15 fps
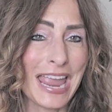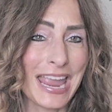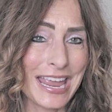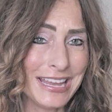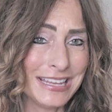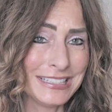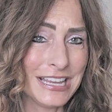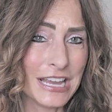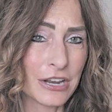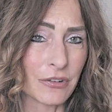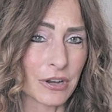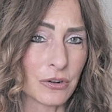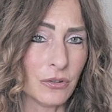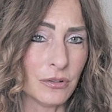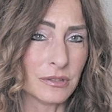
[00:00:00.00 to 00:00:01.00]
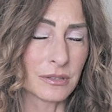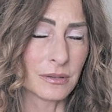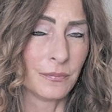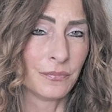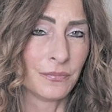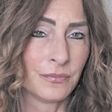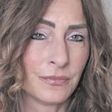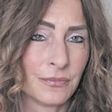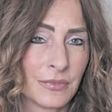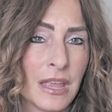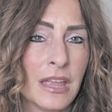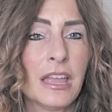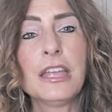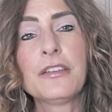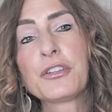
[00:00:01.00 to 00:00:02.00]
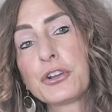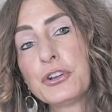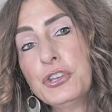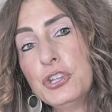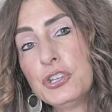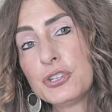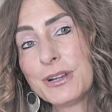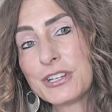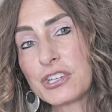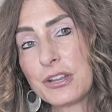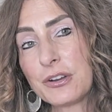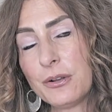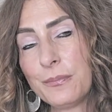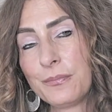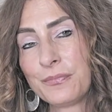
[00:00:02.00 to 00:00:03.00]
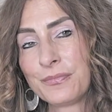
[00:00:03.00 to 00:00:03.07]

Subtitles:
Casey Ann Reynolds. If you're new to my channel,